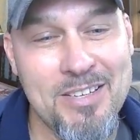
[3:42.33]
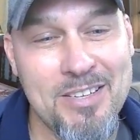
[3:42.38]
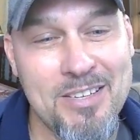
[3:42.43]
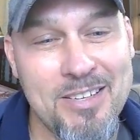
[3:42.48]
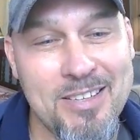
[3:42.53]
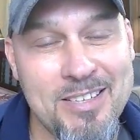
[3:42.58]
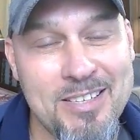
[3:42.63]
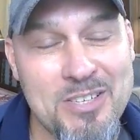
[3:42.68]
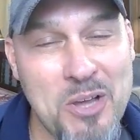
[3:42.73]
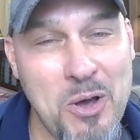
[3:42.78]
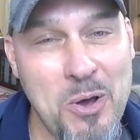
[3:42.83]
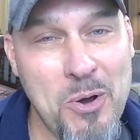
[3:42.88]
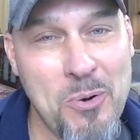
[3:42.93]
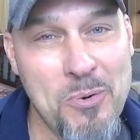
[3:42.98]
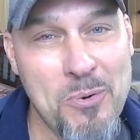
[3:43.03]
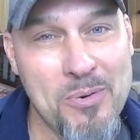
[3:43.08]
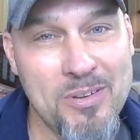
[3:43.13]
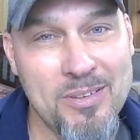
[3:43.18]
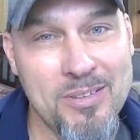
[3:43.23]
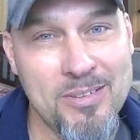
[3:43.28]
So
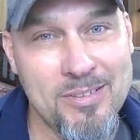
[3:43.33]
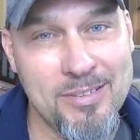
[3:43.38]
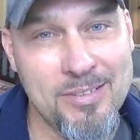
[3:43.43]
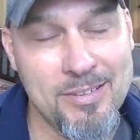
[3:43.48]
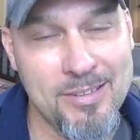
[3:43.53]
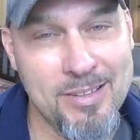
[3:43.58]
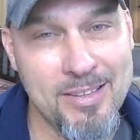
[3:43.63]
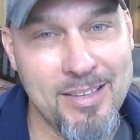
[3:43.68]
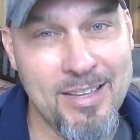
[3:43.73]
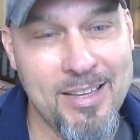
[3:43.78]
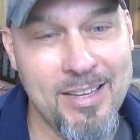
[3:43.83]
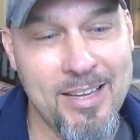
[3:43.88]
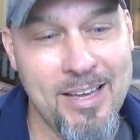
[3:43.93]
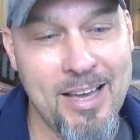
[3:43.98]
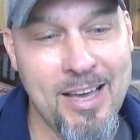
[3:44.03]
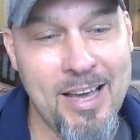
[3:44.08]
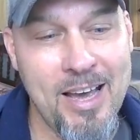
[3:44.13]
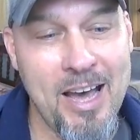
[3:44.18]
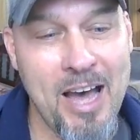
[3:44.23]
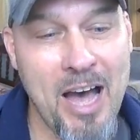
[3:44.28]

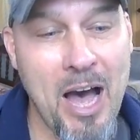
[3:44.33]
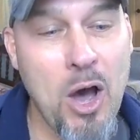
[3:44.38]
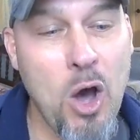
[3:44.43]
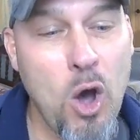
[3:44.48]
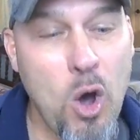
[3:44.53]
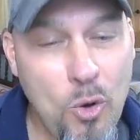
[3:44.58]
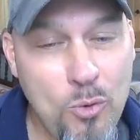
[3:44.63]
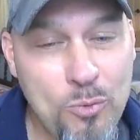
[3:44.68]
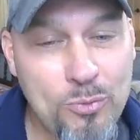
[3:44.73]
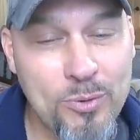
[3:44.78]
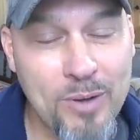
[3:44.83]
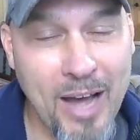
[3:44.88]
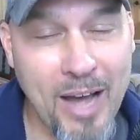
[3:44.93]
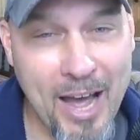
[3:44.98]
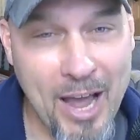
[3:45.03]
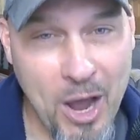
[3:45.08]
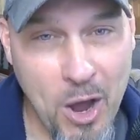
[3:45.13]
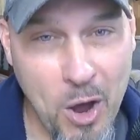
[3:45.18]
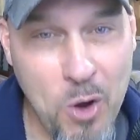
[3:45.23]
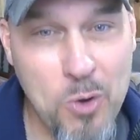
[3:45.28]
I
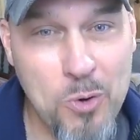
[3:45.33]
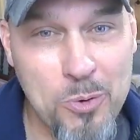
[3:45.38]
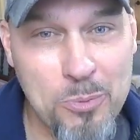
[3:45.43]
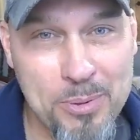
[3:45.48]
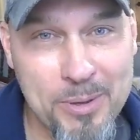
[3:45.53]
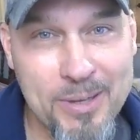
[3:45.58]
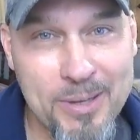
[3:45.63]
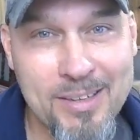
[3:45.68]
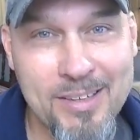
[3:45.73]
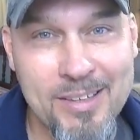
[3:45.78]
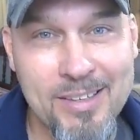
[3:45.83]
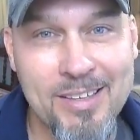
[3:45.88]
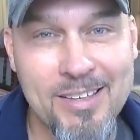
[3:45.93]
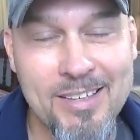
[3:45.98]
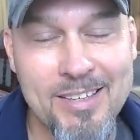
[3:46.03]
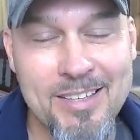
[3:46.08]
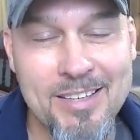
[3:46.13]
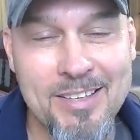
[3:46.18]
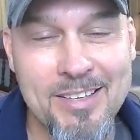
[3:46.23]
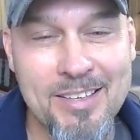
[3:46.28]
hope
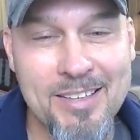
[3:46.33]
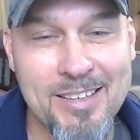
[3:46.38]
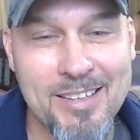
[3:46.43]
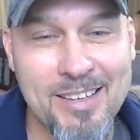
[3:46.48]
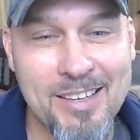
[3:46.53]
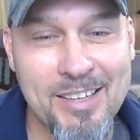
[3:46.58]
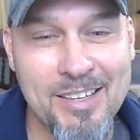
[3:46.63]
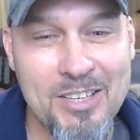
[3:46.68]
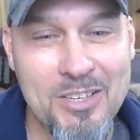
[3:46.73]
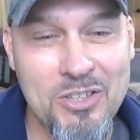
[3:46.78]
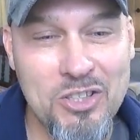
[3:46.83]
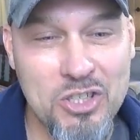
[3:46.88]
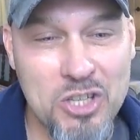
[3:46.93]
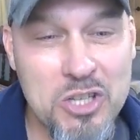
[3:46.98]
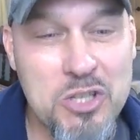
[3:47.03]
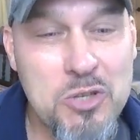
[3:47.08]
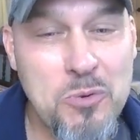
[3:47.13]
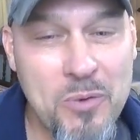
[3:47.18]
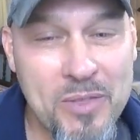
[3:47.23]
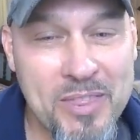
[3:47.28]
just
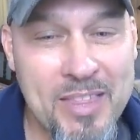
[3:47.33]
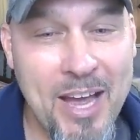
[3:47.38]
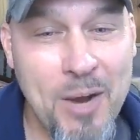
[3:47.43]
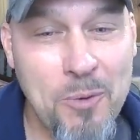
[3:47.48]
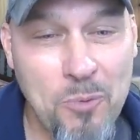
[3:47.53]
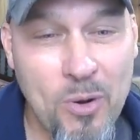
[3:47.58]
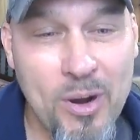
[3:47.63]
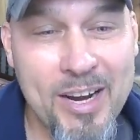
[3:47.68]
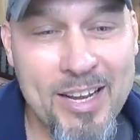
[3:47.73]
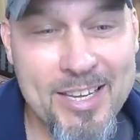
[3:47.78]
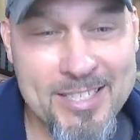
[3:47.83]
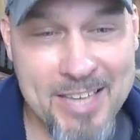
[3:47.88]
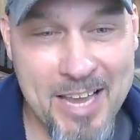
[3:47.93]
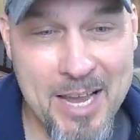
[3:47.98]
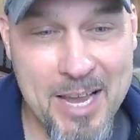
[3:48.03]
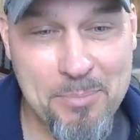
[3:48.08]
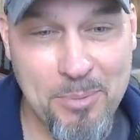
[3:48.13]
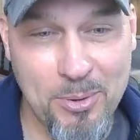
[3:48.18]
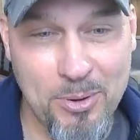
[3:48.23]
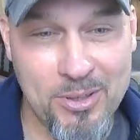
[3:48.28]
with that one
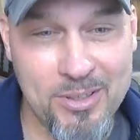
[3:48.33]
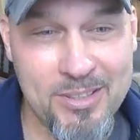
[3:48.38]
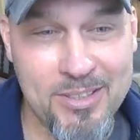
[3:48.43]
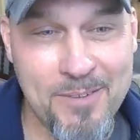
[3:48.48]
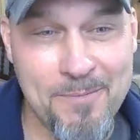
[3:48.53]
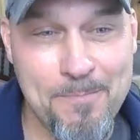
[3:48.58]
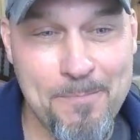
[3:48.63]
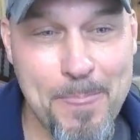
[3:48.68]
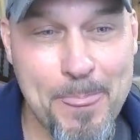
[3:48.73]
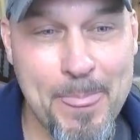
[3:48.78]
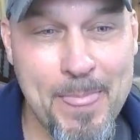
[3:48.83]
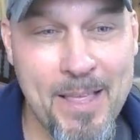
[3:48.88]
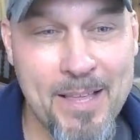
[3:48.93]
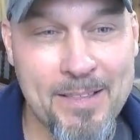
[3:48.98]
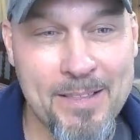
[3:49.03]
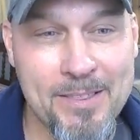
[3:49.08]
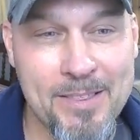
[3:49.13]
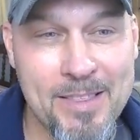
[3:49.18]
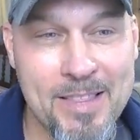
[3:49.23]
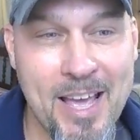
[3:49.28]
example
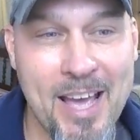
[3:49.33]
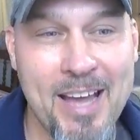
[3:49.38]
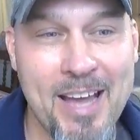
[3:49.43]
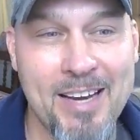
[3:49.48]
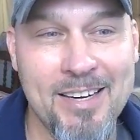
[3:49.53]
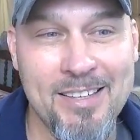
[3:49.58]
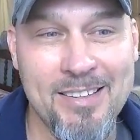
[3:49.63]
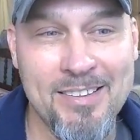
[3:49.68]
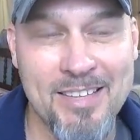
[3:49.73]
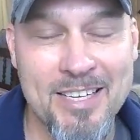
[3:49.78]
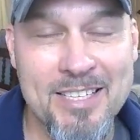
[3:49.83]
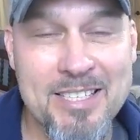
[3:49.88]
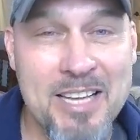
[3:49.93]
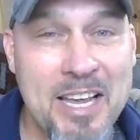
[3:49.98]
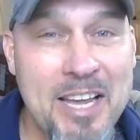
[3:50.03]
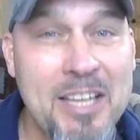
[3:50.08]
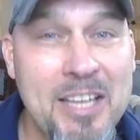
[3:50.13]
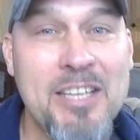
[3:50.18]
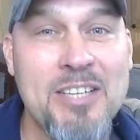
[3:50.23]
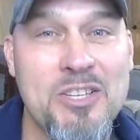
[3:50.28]
that this
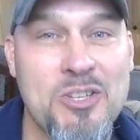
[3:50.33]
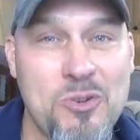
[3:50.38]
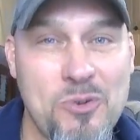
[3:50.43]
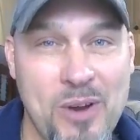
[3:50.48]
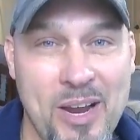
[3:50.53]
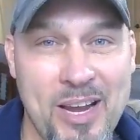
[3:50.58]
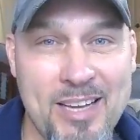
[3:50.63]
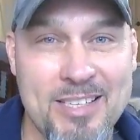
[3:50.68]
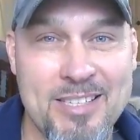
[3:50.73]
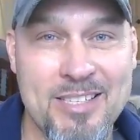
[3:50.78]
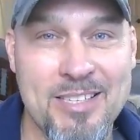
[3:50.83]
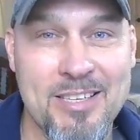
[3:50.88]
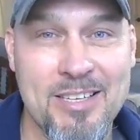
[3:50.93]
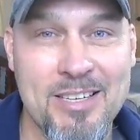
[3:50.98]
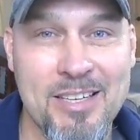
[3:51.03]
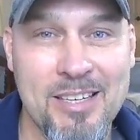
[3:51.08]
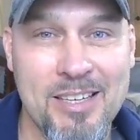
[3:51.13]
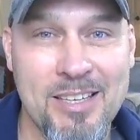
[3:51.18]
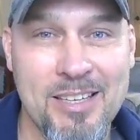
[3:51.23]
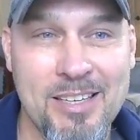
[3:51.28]
illustrates
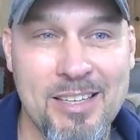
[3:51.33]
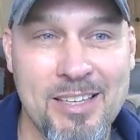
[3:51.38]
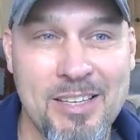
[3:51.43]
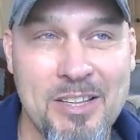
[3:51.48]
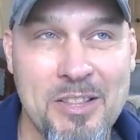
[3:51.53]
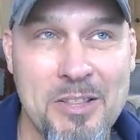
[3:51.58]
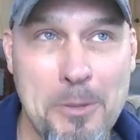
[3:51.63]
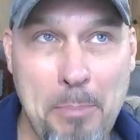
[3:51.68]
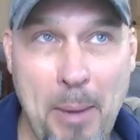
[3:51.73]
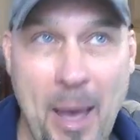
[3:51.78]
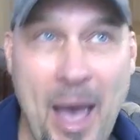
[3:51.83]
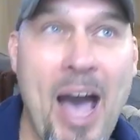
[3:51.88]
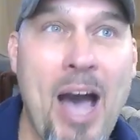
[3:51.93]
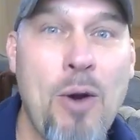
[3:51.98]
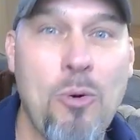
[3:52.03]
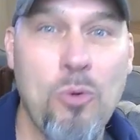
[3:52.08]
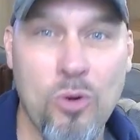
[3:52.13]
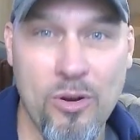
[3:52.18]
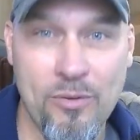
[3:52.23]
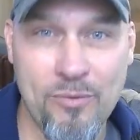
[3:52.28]
the
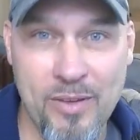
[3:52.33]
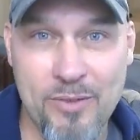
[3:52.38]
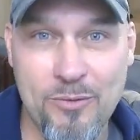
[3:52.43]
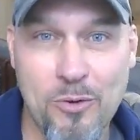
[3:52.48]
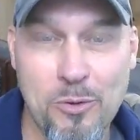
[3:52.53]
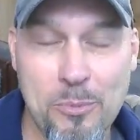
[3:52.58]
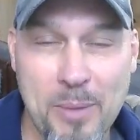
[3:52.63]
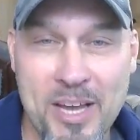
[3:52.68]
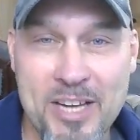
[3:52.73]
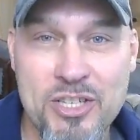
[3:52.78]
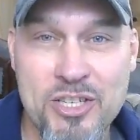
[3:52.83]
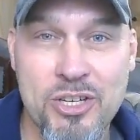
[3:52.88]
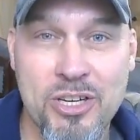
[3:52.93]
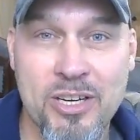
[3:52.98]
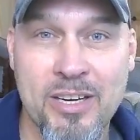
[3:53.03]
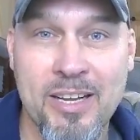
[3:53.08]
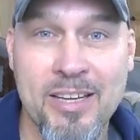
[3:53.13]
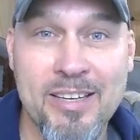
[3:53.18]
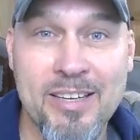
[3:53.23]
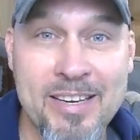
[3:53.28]
power of
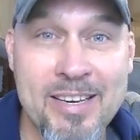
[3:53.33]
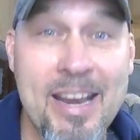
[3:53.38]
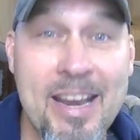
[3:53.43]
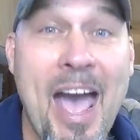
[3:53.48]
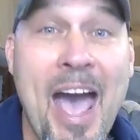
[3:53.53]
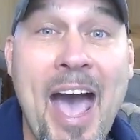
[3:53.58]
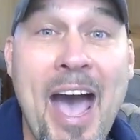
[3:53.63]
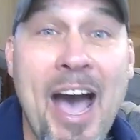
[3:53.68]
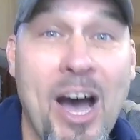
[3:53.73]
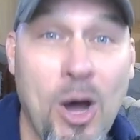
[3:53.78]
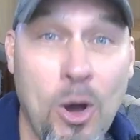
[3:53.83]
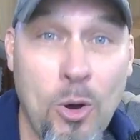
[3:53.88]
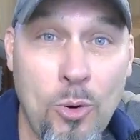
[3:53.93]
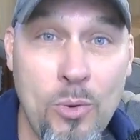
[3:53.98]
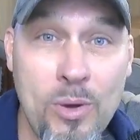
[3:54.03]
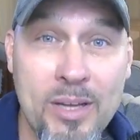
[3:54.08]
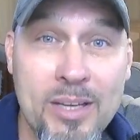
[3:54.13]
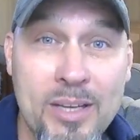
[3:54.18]
information now